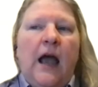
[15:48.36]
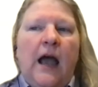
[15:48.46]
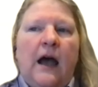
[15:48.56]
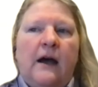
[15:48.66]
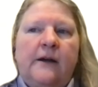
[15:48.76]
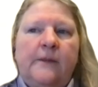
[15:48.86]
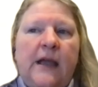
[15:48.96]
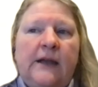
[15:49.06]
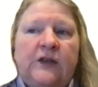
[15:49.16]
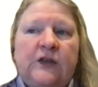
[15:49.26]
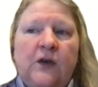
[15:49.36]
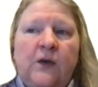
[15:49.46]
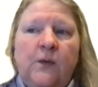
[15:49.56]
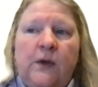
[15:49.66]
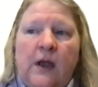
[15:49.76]
And
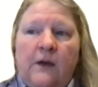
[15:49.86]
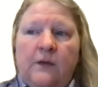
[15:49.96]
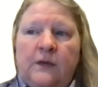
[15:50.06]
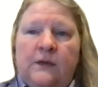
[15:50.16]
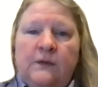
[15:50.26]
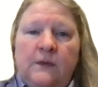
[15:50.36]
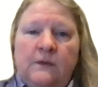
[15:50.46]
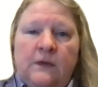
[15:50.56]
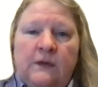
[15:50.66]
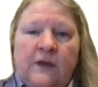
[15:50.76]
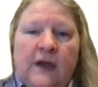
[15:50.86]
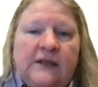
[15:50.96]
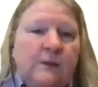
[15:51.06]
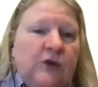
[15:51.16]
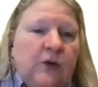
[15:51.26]
so the
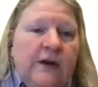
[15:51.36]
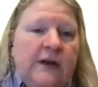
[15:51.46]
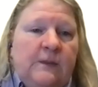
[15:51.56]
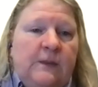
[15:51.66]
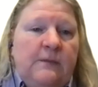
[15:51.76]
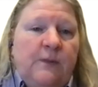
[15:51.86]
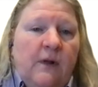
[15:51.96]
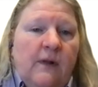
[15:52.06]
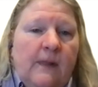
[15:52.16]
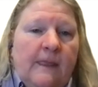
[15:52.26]
vast majority of the people,